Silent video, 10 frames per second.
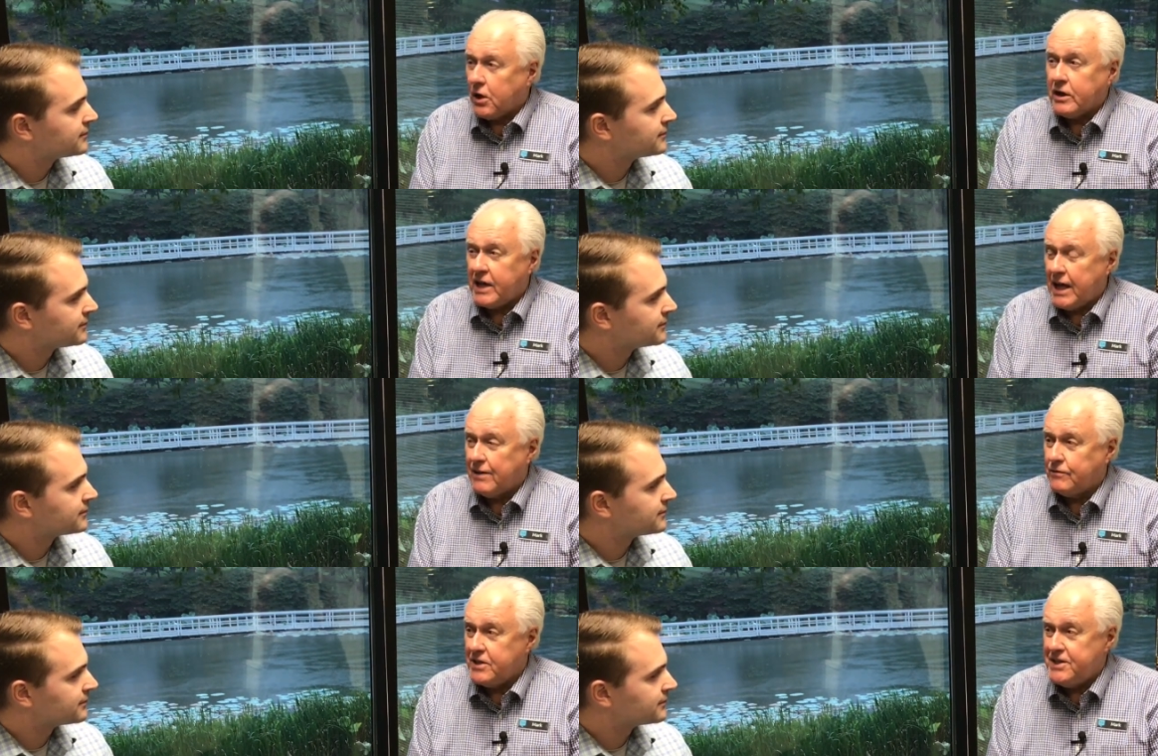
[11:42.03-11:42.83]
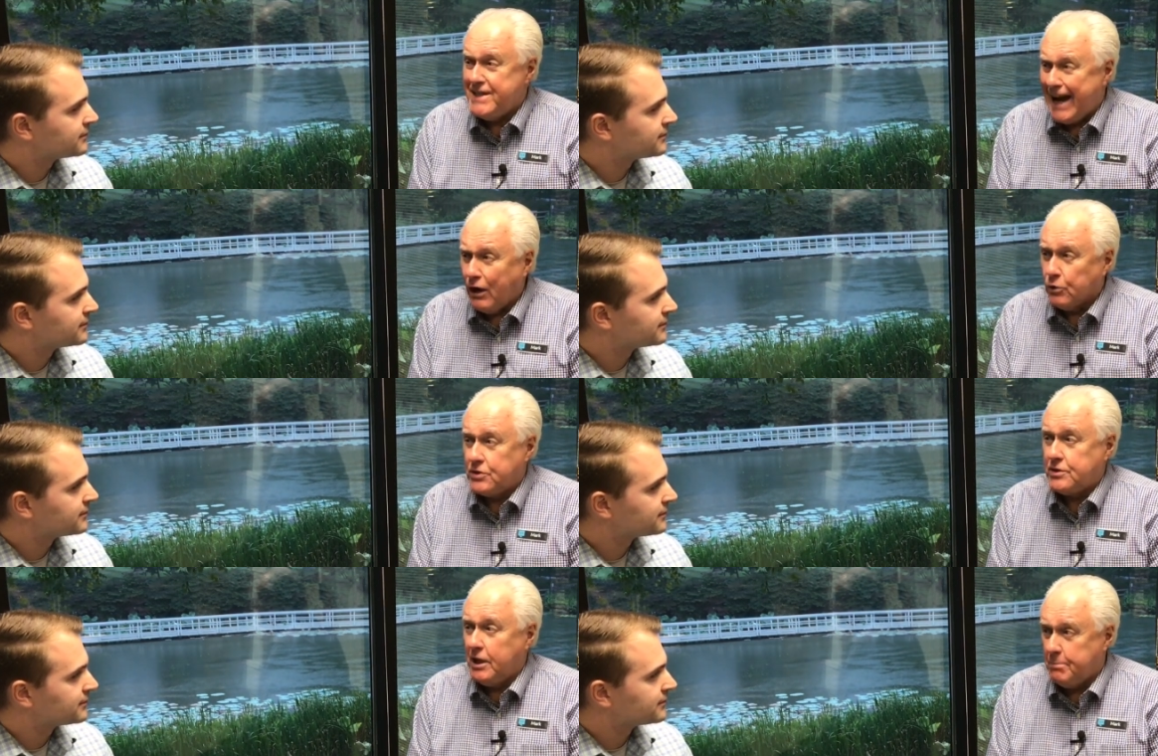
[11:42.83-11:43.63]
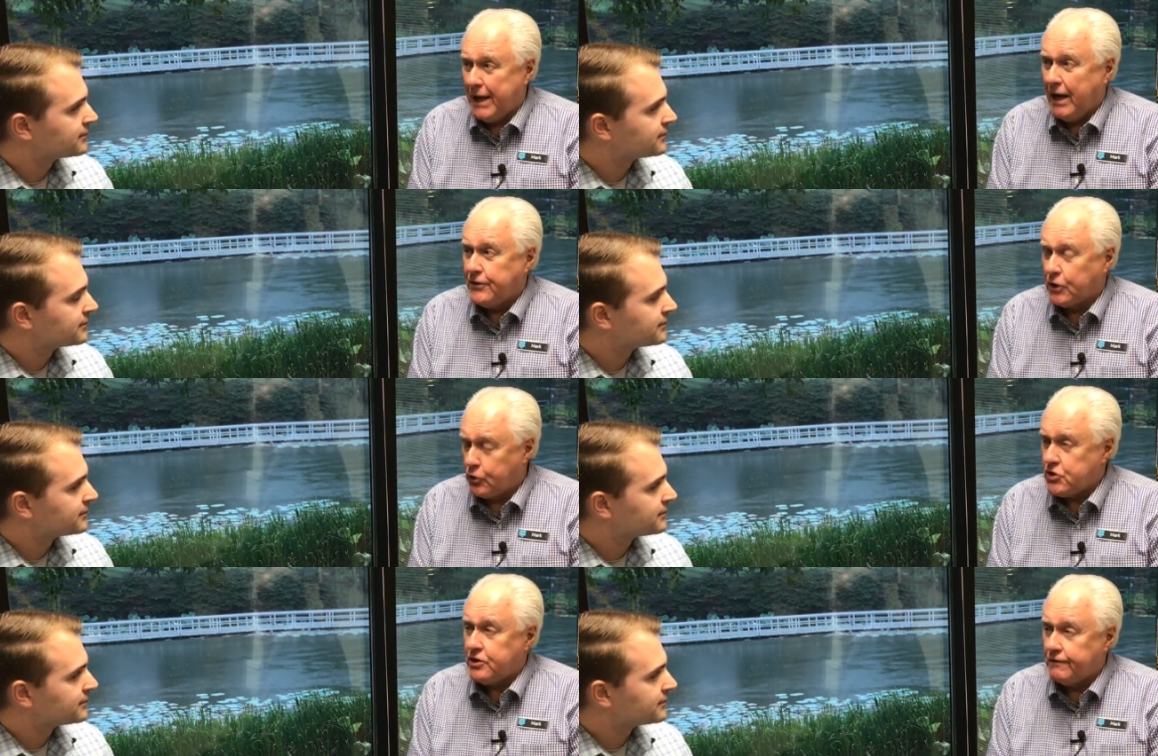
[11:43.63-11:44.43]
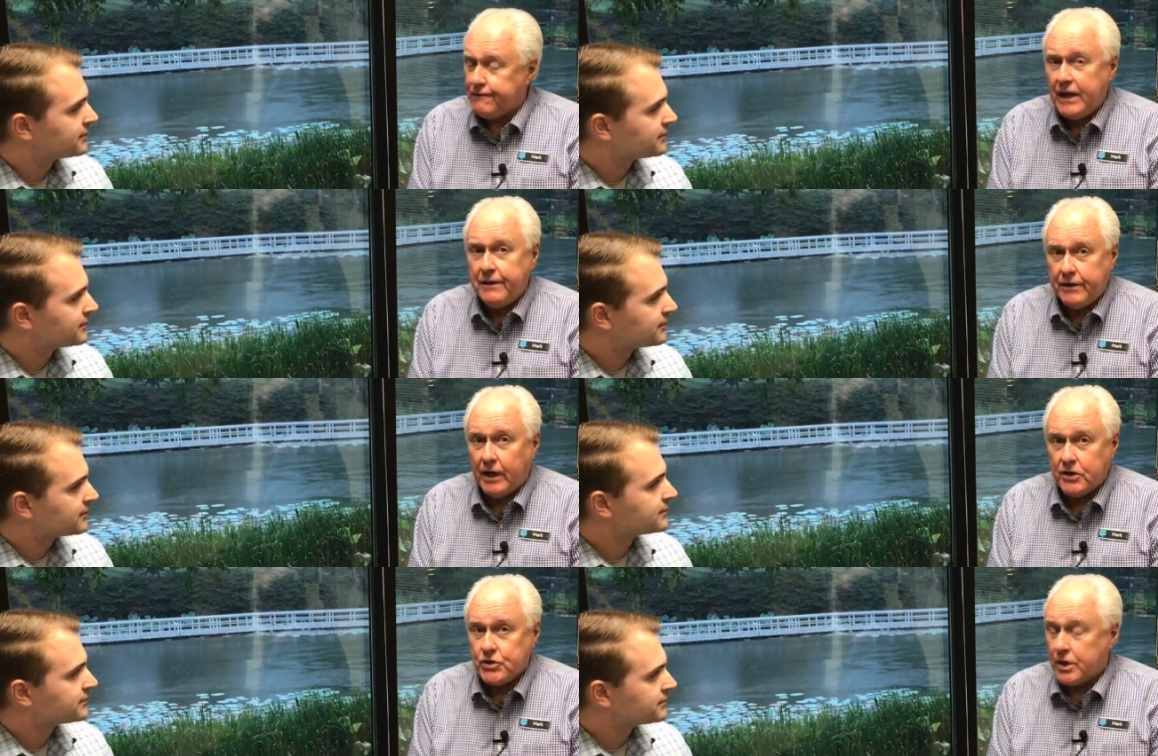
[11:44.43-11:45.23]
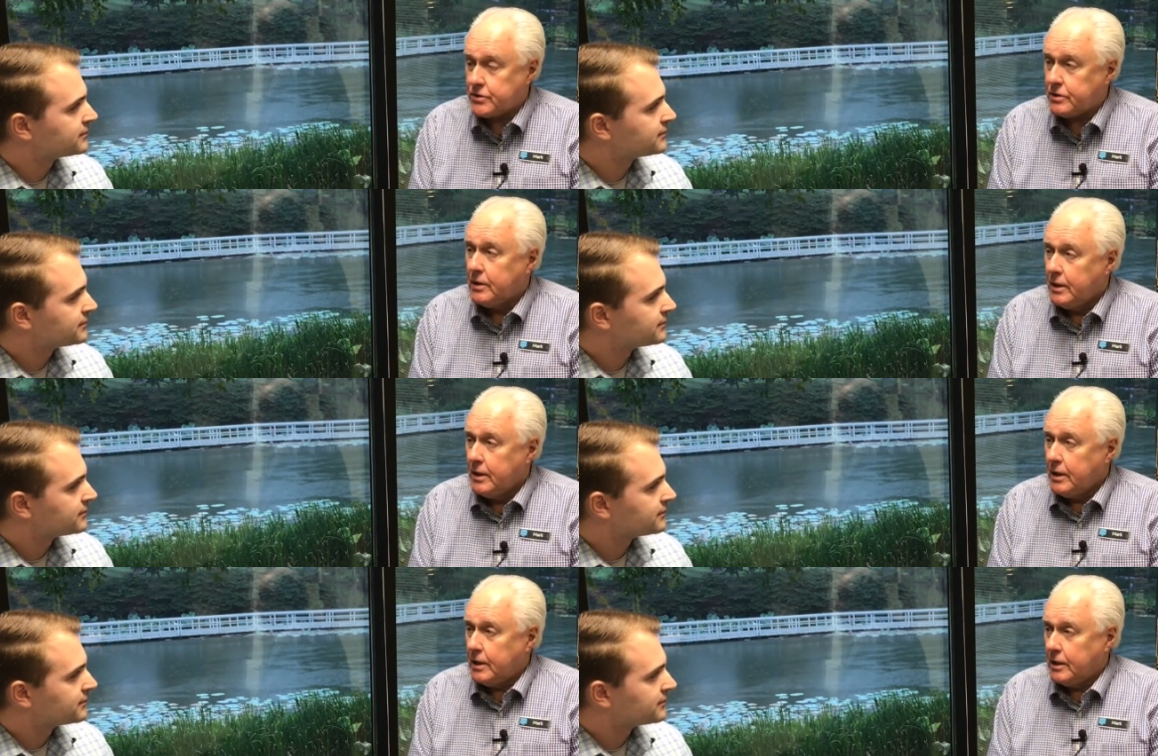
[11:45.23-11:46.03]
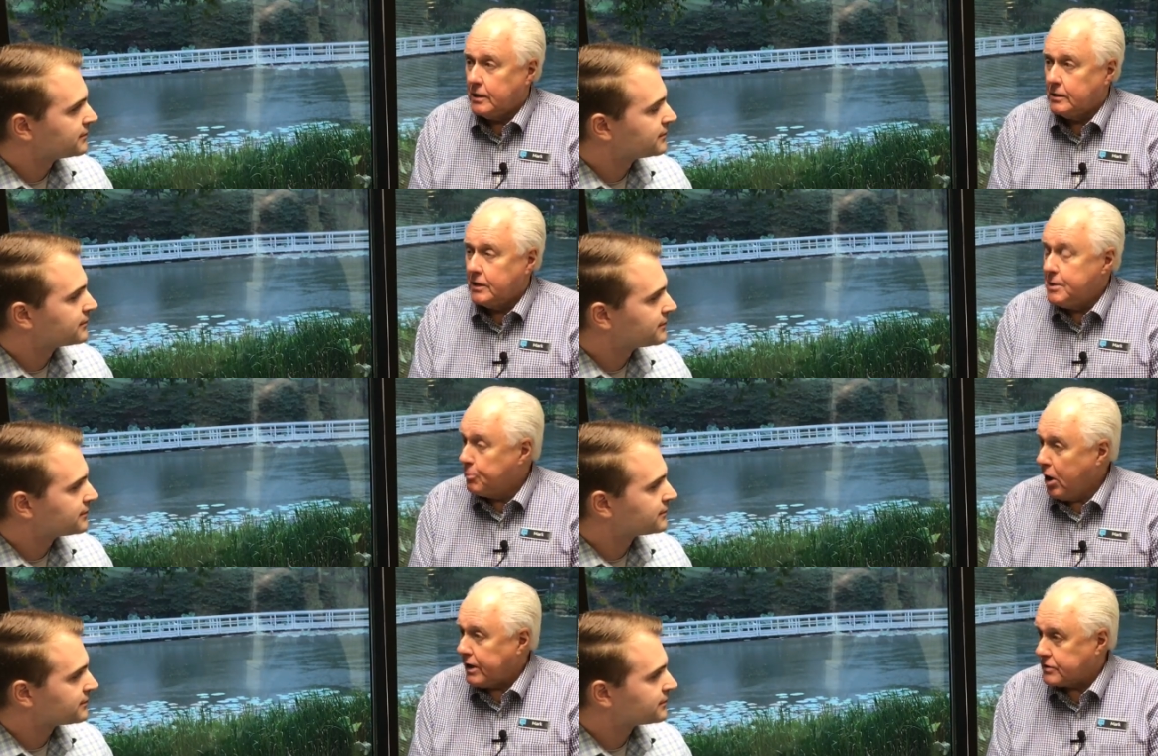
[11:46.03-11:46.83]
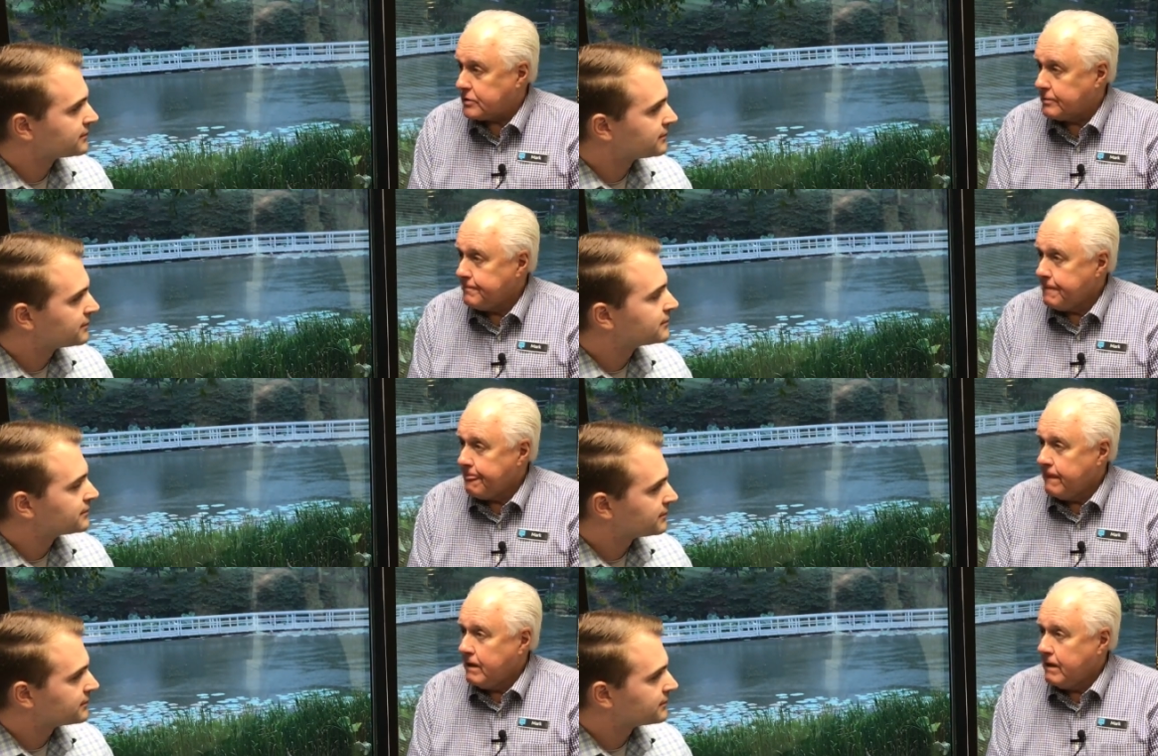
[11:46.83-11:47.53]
Speaker 1: I was starting to have doubts about the Christian faith I had just uh, embraced.